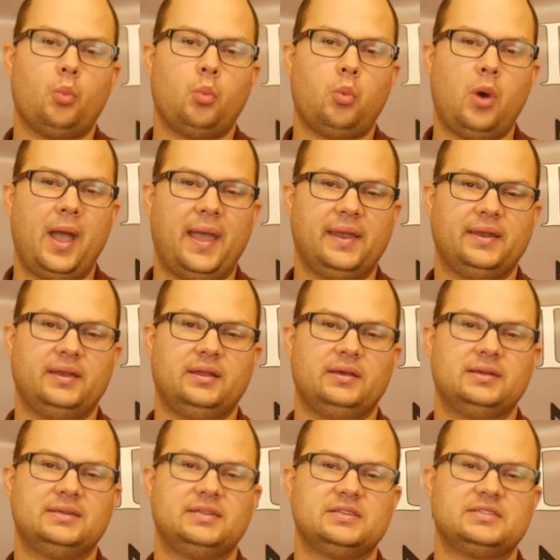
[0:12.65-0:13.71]

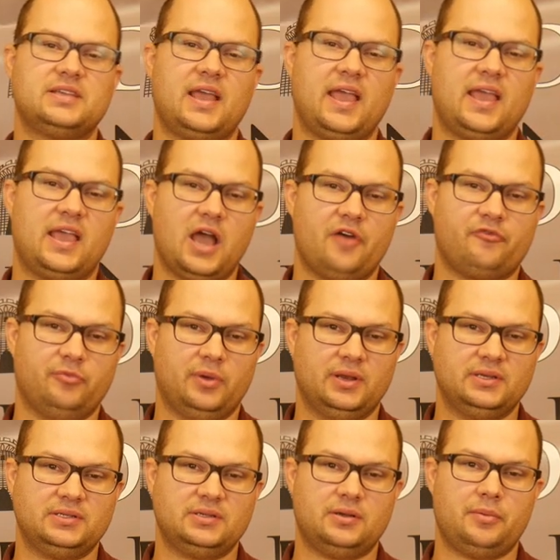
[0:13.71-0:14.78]
When does a
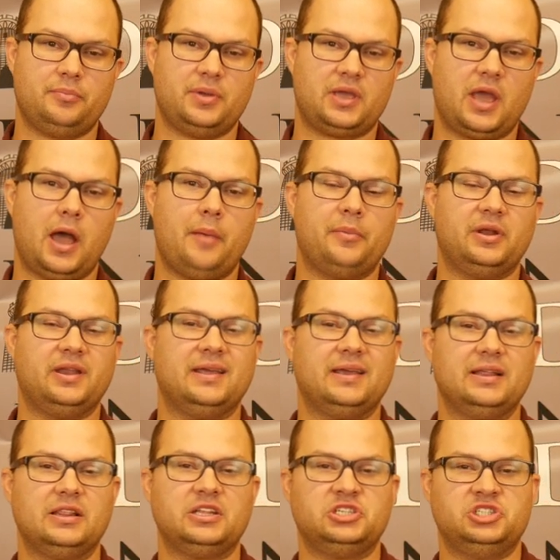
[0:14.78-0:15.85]
government become an
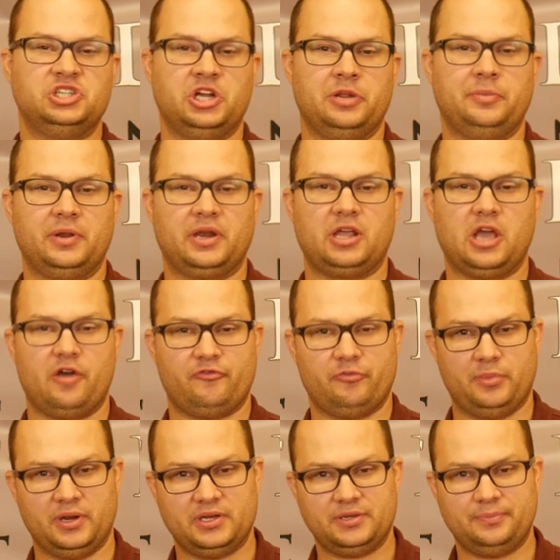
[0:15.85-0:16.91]
illegitimate
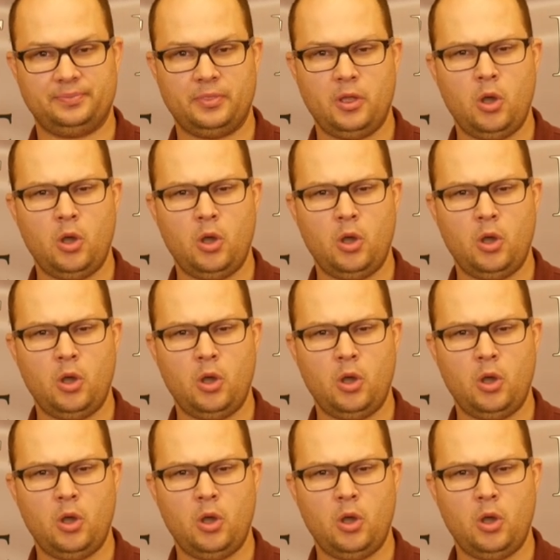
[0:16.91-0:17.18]
government?